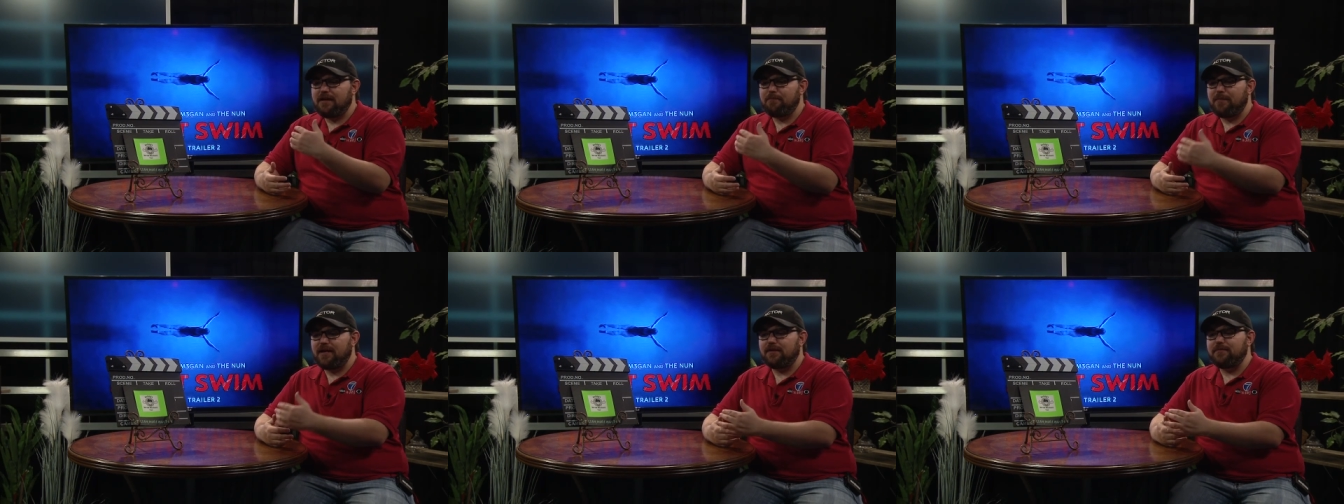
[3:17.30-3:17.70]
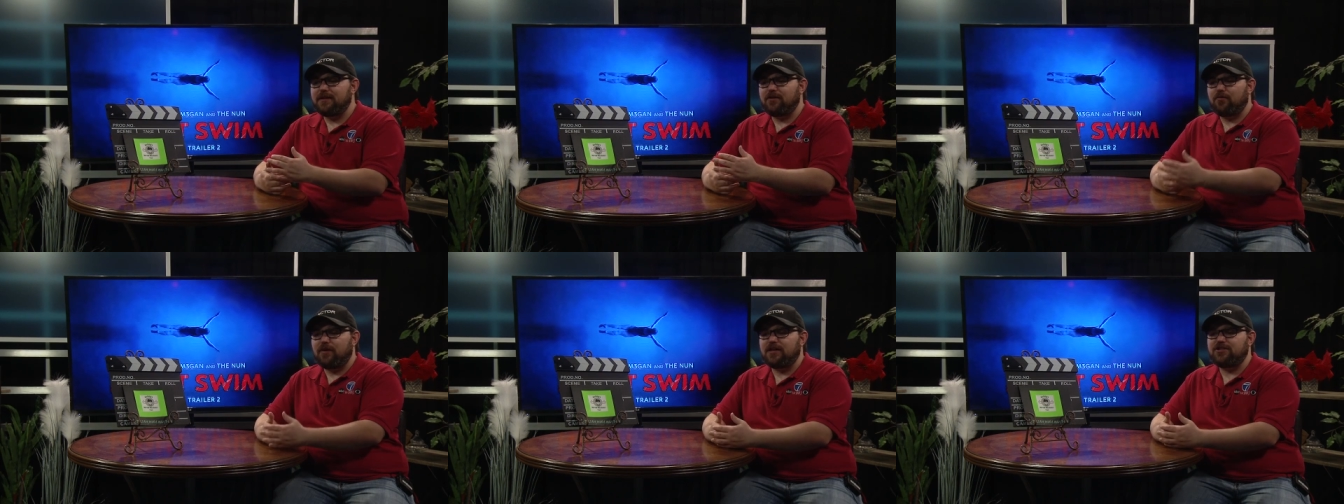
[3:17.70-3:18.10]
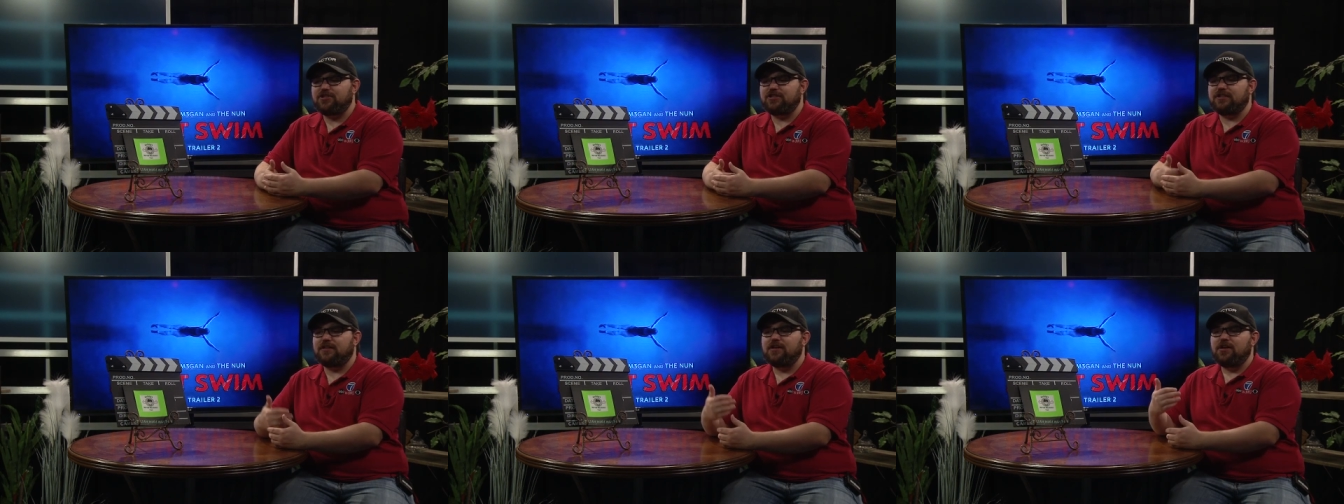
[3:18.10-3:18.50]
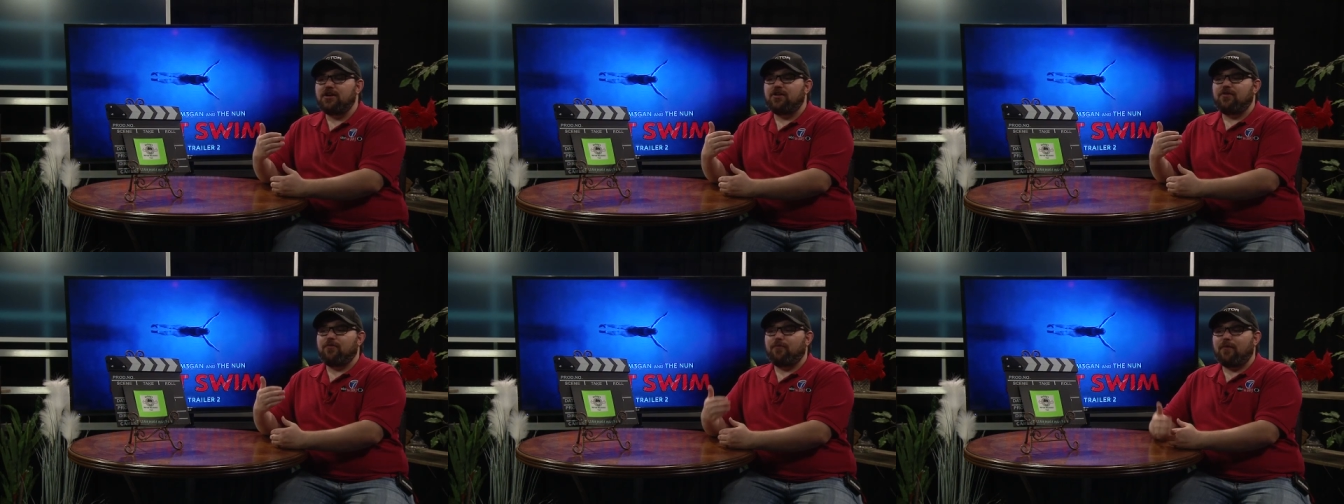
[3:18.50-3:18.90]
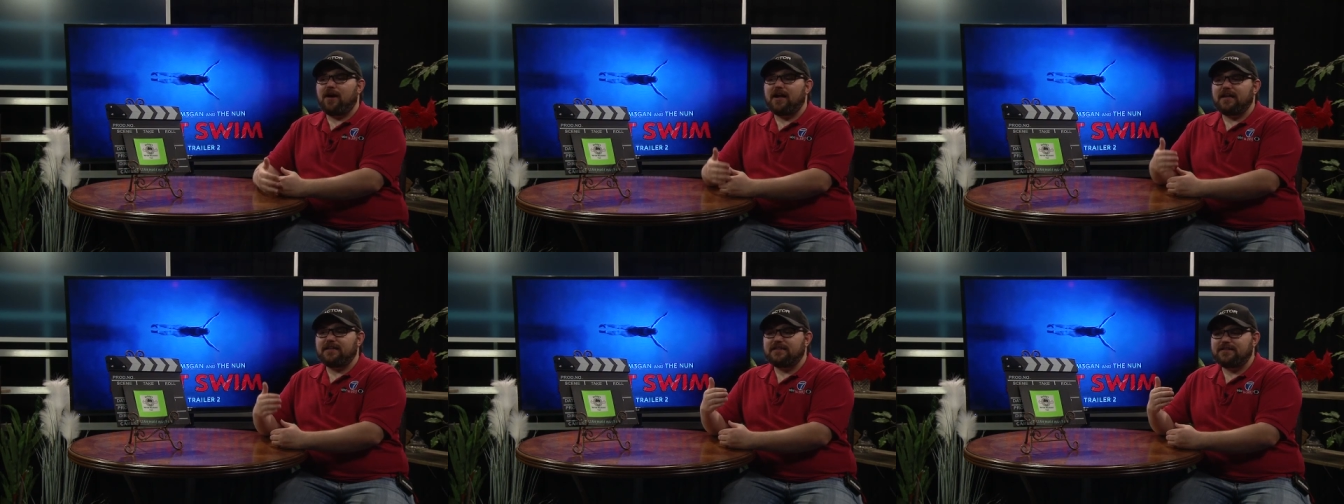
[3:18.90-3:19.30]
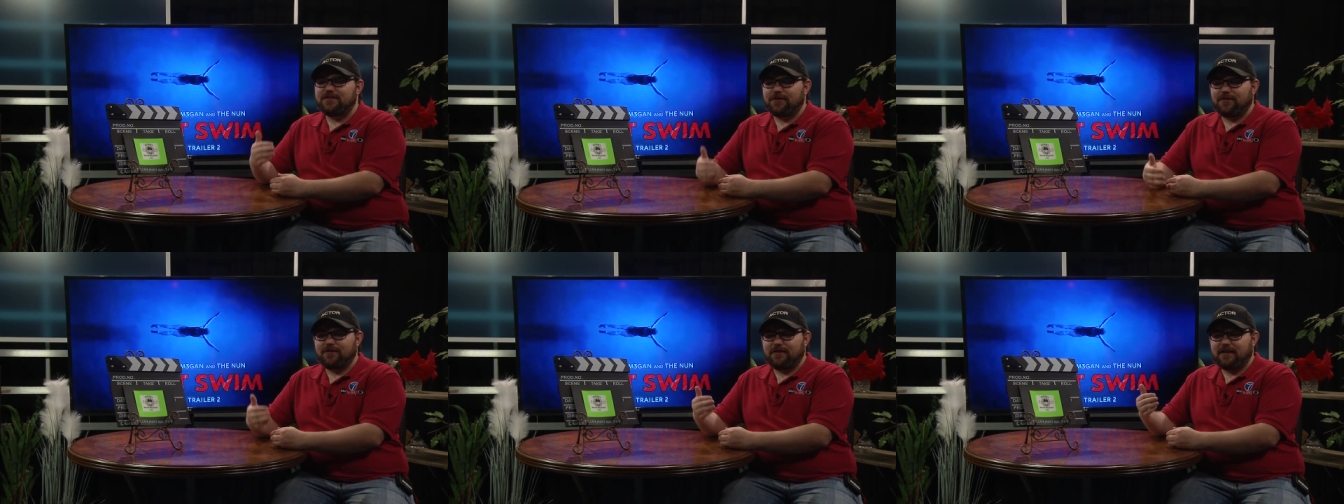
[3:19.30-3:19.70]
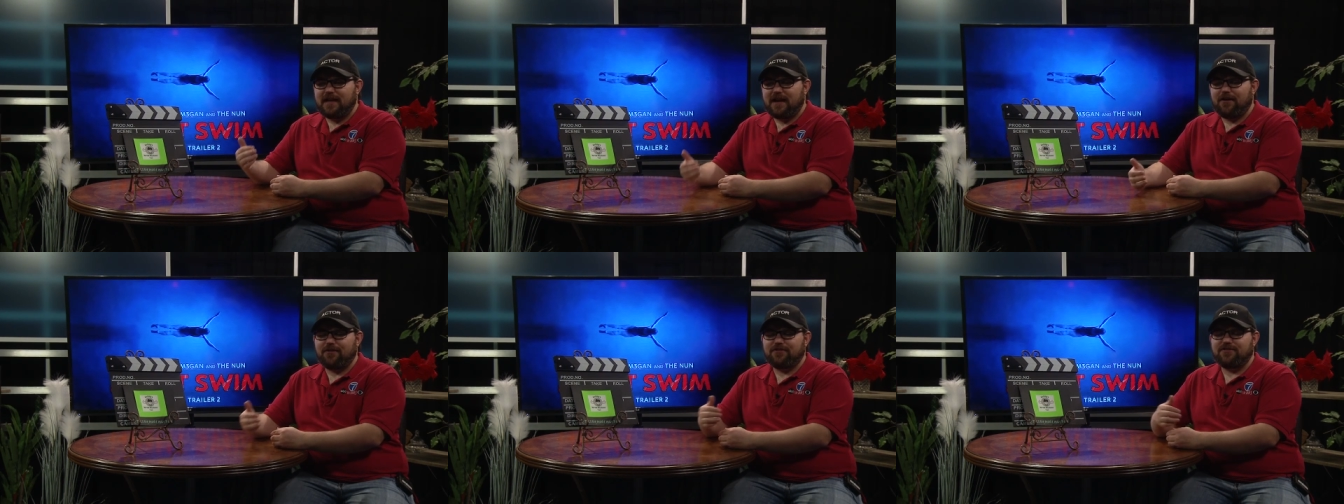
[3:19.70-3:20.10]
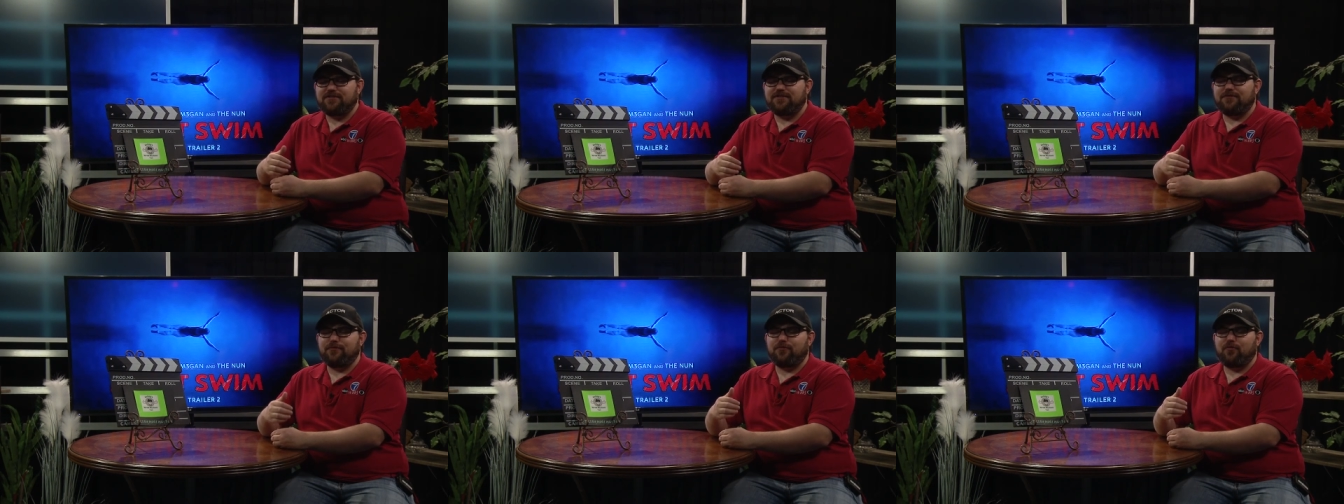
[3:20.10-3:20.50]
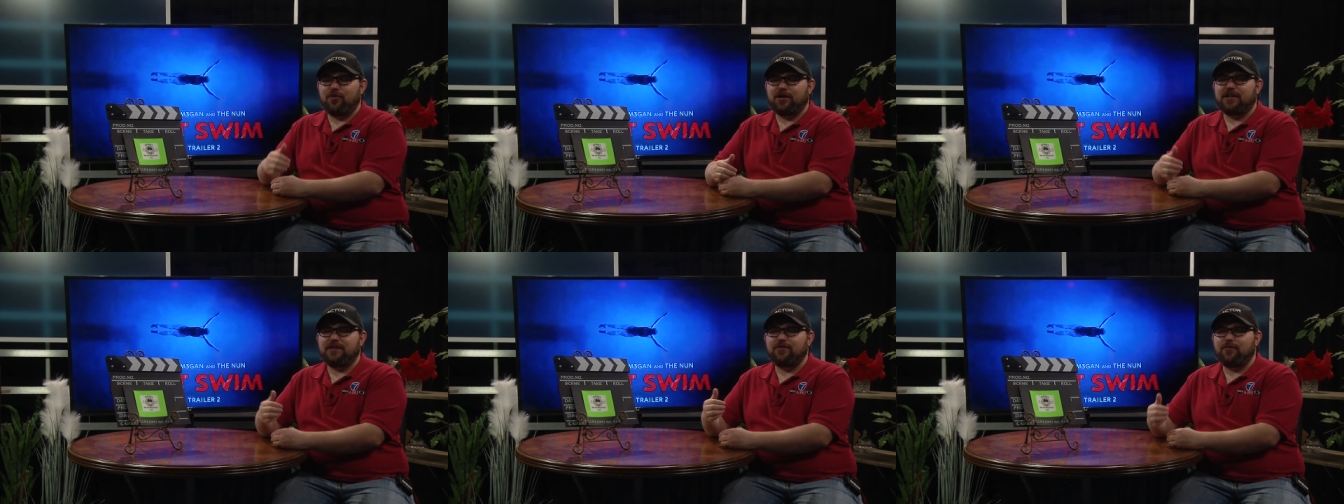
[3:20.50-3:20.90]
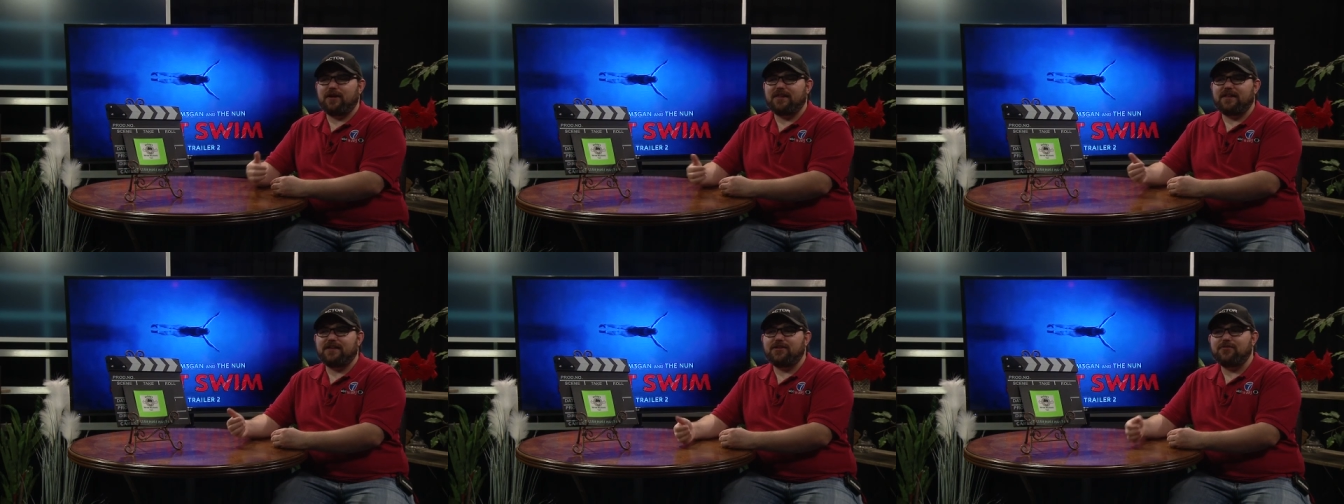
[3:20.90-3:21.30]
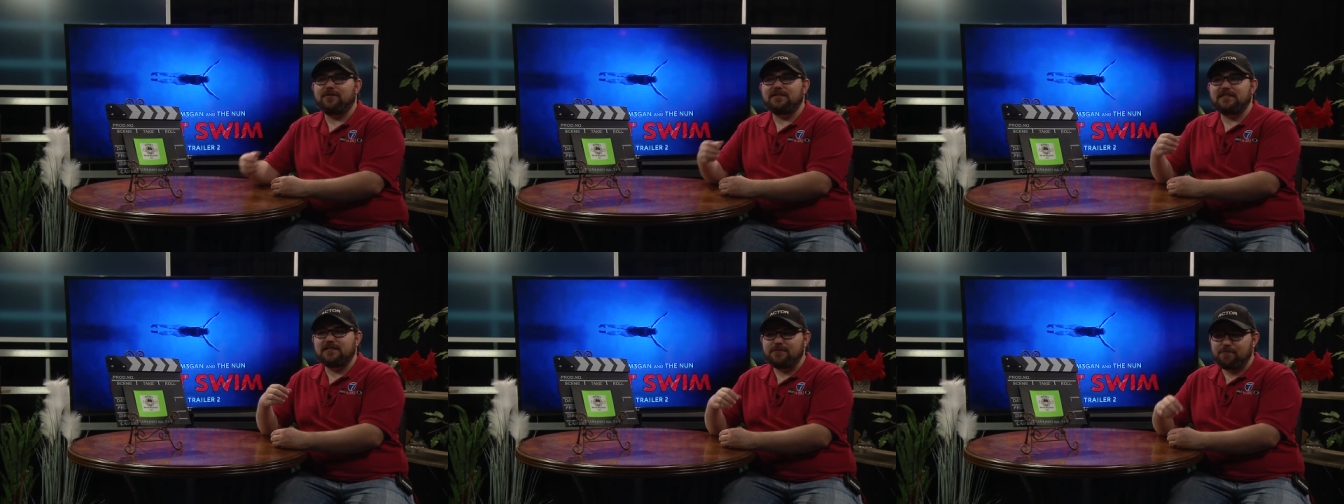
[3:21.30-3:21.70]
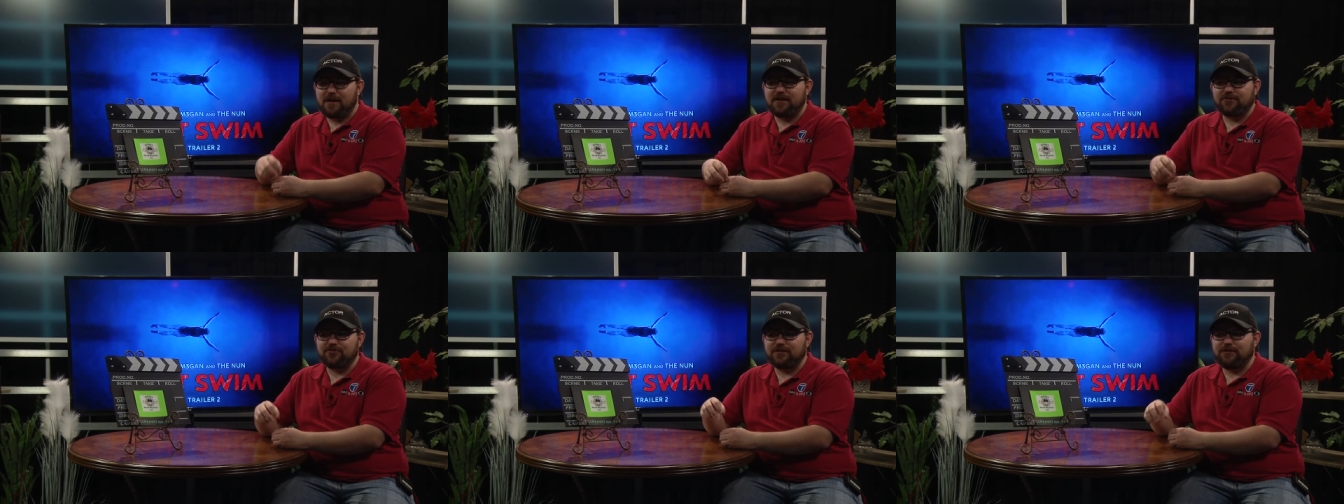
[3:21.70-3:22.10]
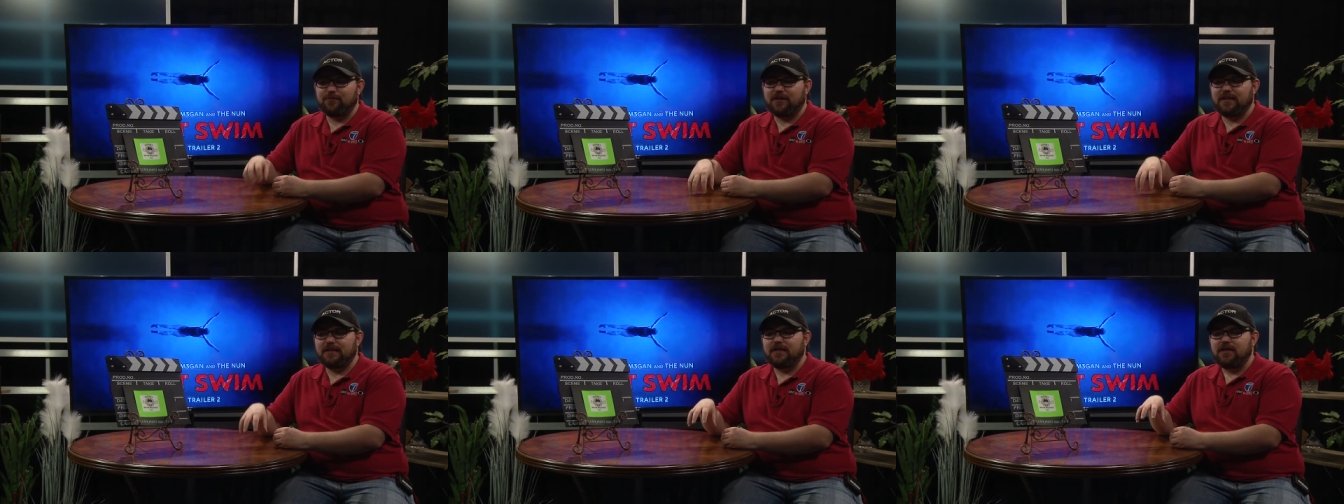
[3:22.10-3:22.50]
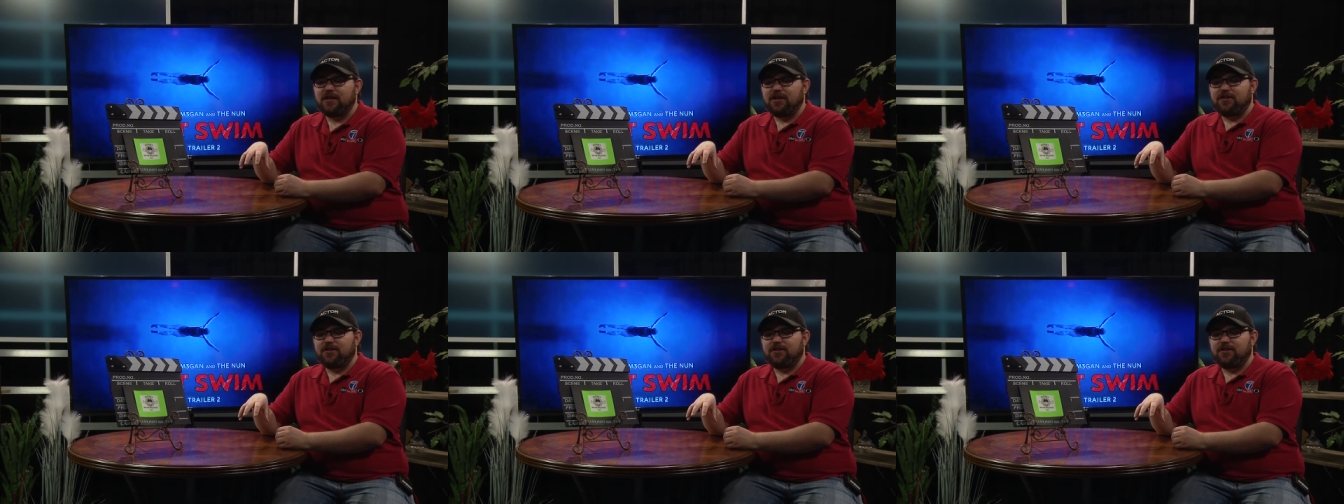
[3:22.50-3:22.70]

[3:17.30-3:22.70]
and make me question why certain characters are working the way they do, especially when